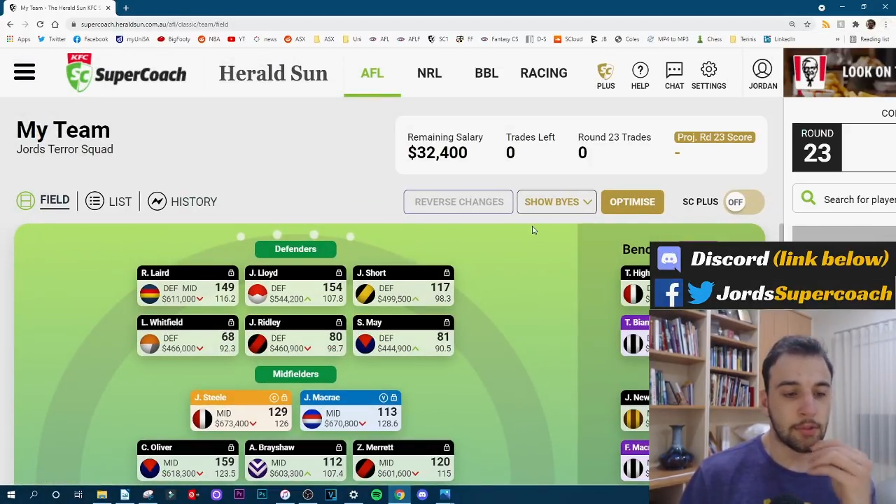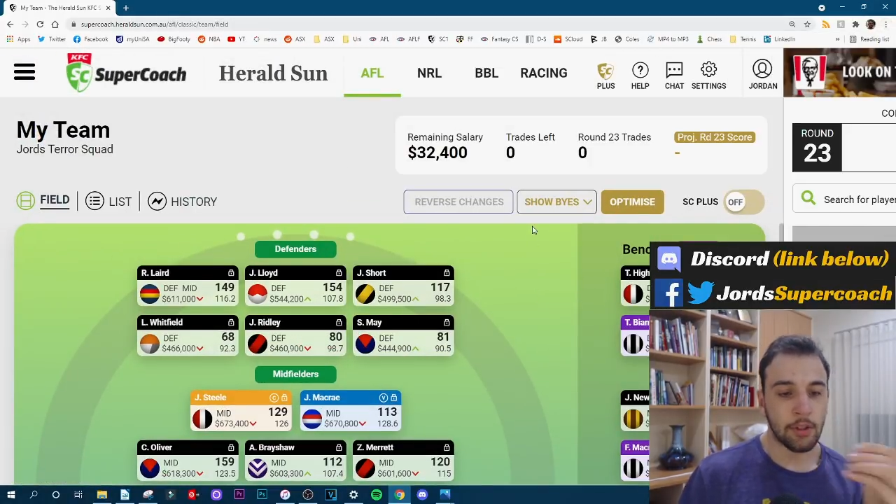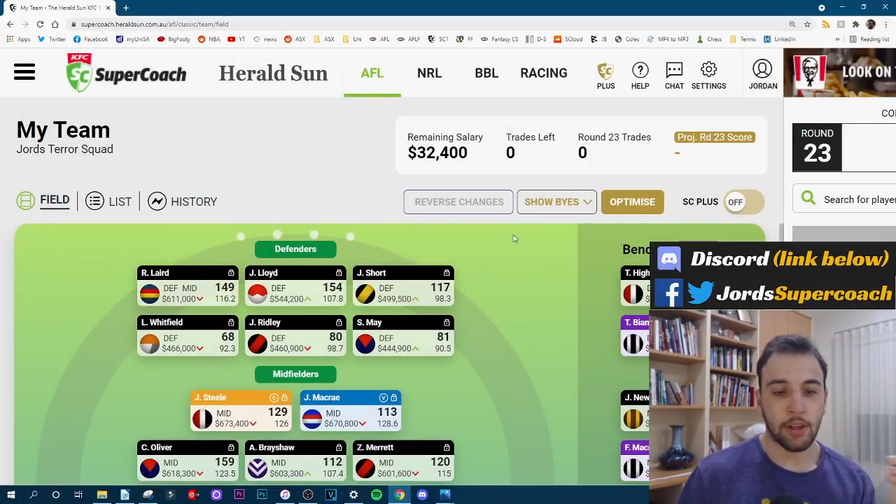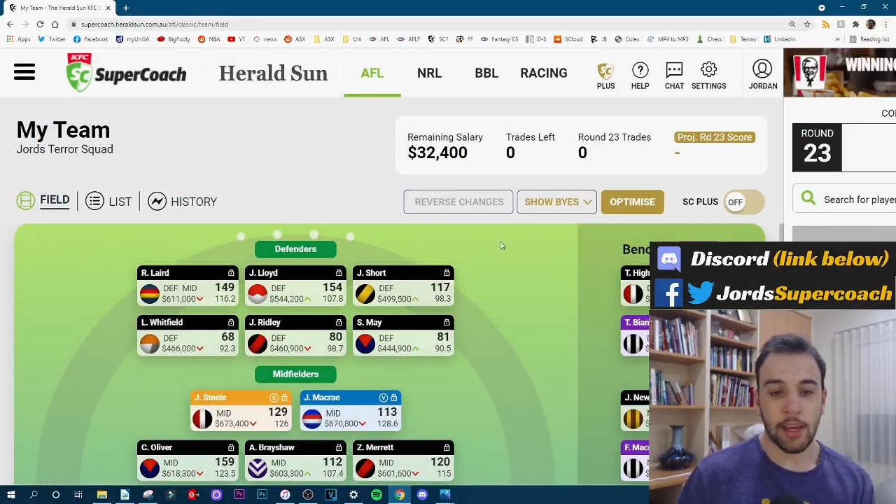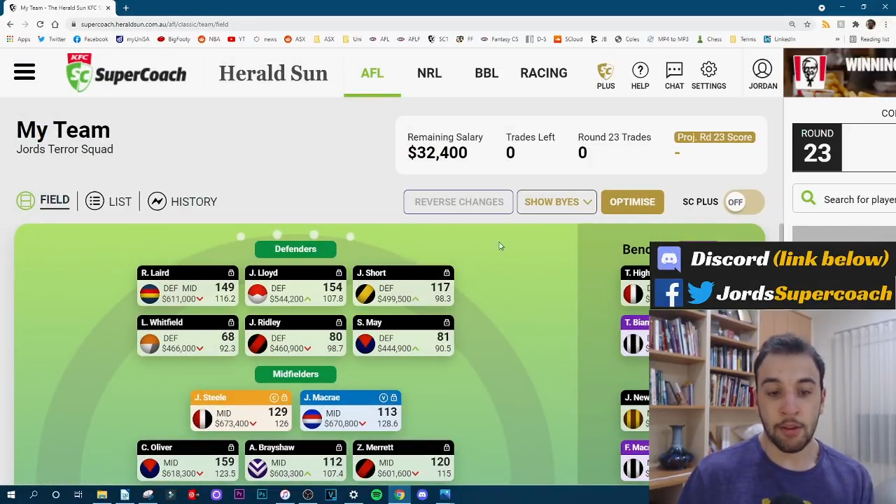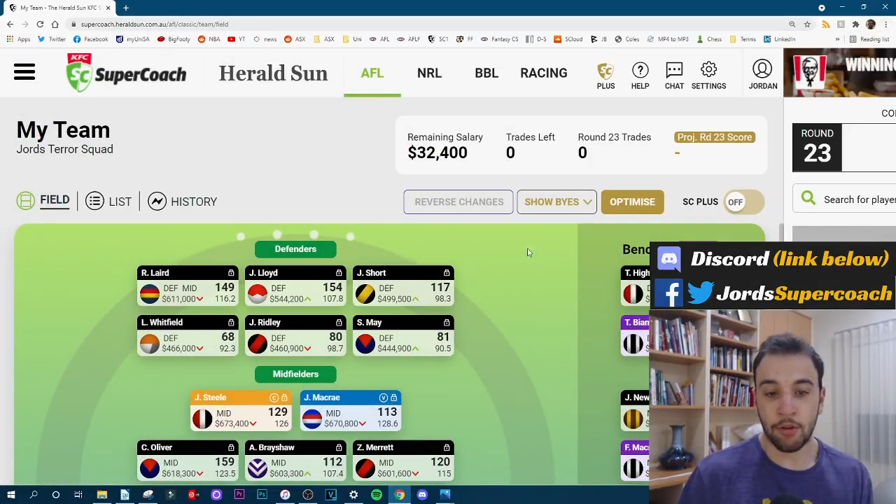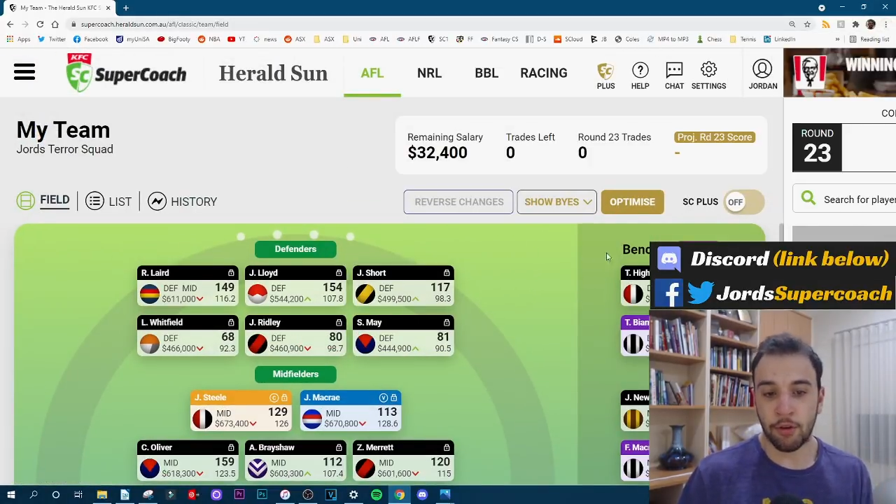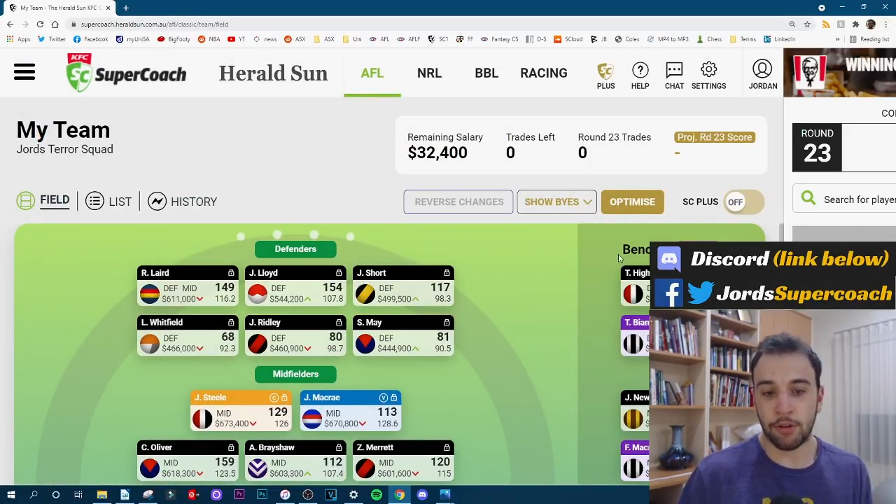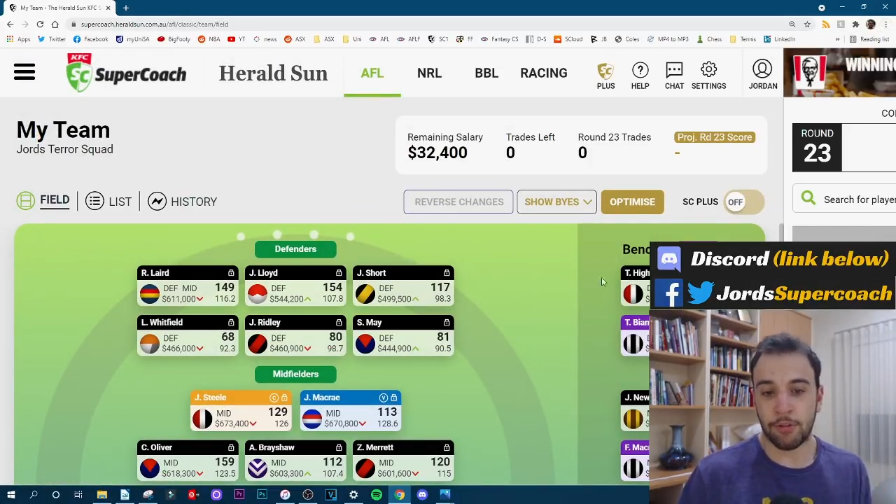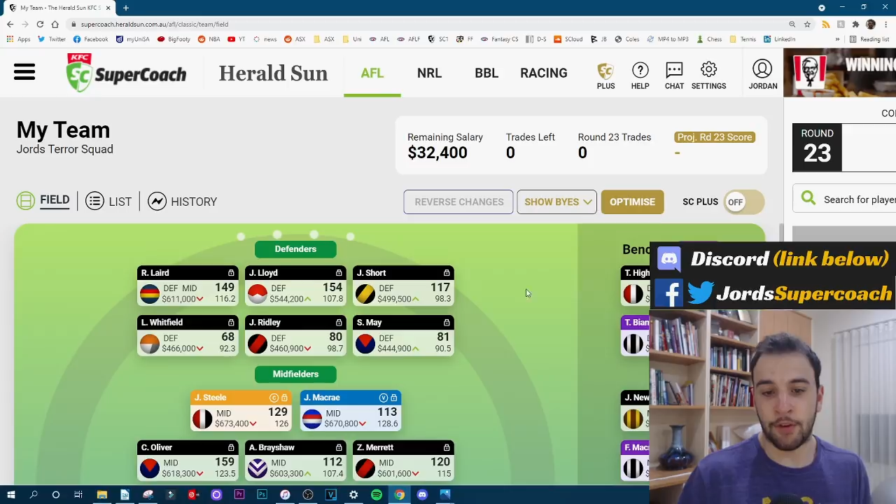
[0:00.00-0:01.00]
Okay,
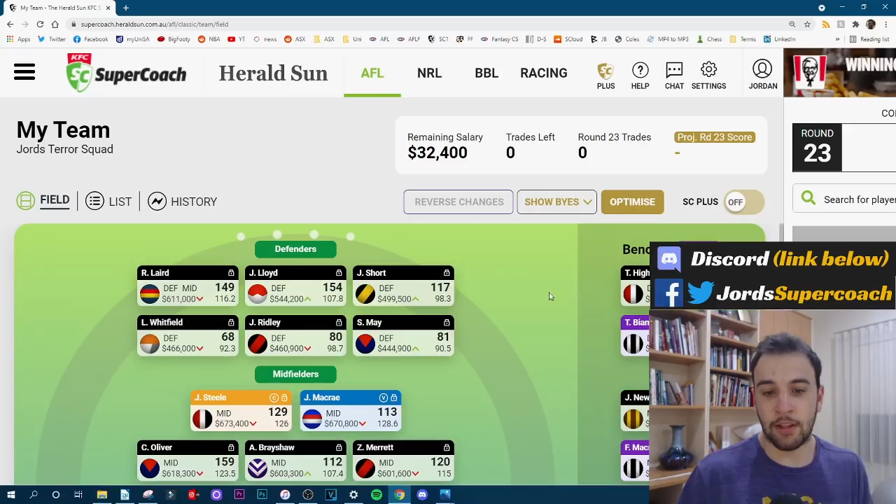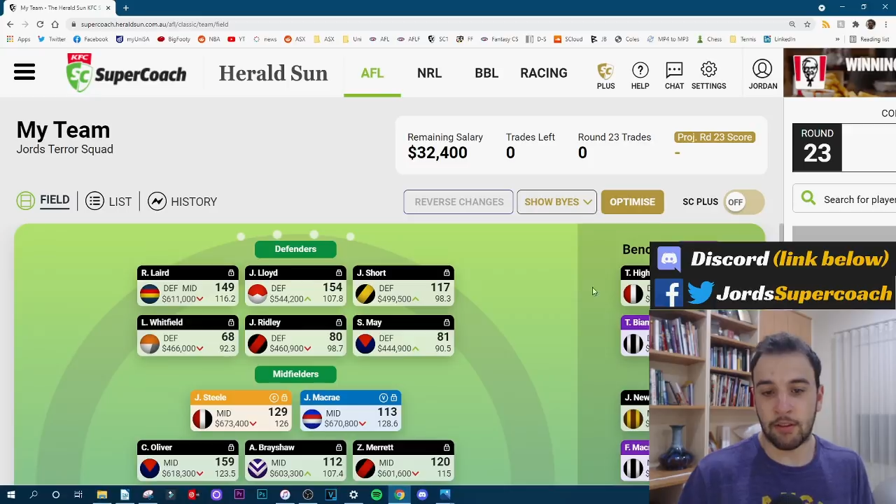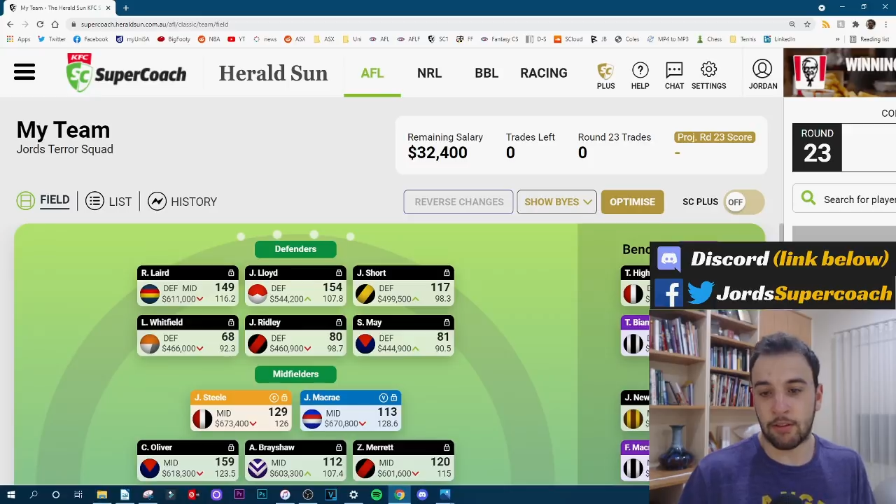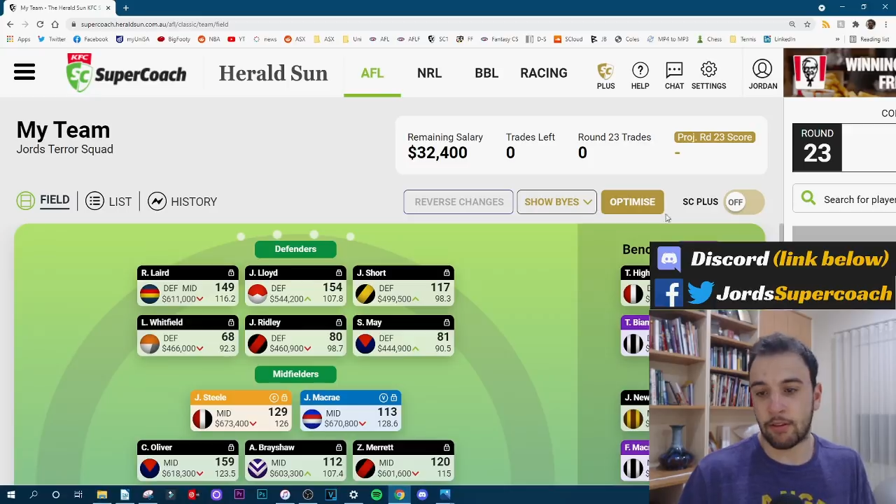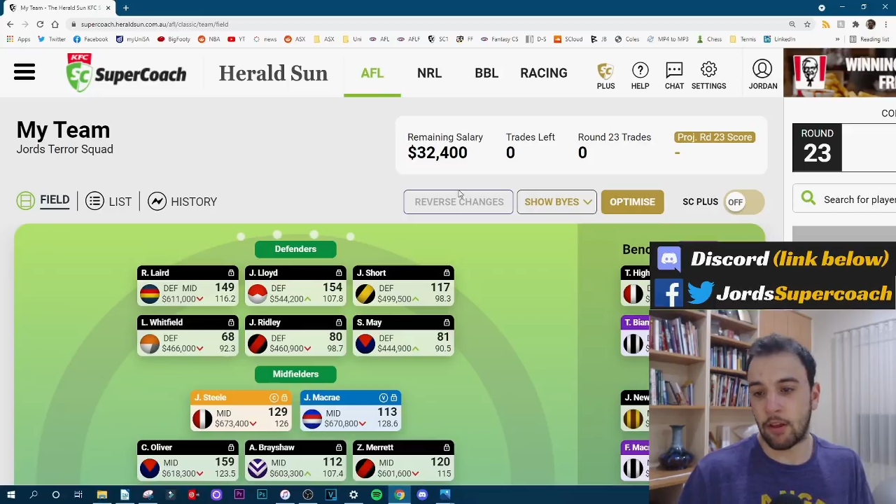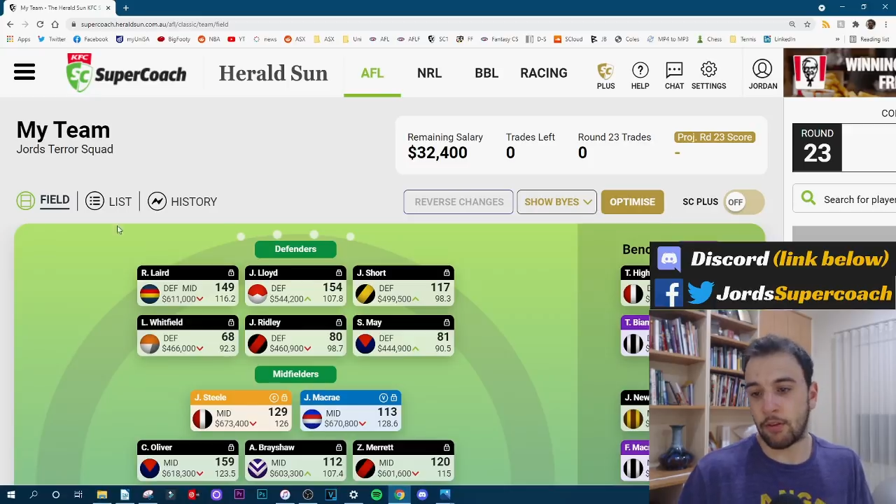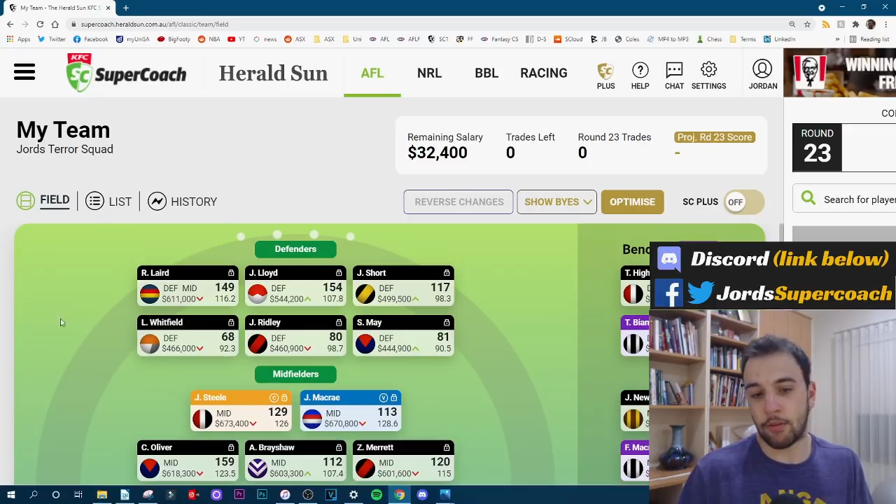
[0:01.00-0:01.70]
so defense.